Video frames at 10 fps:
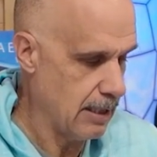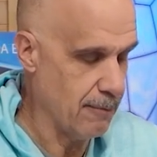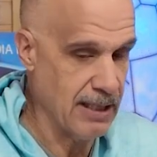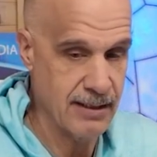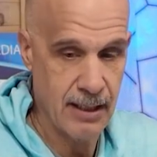
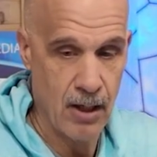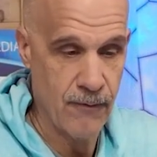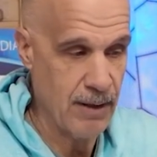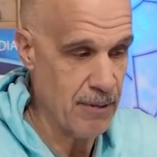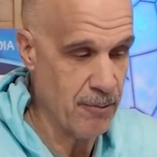
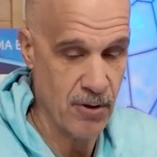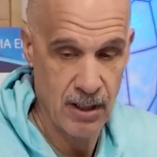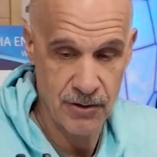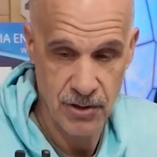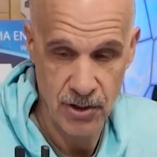myself and my
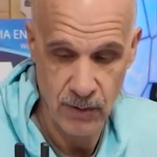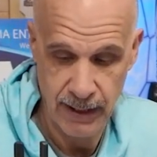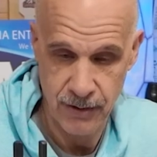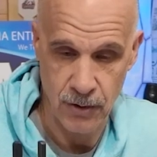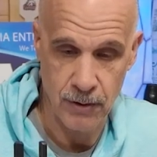production
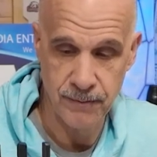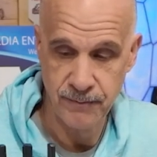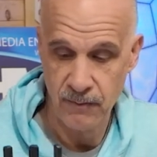director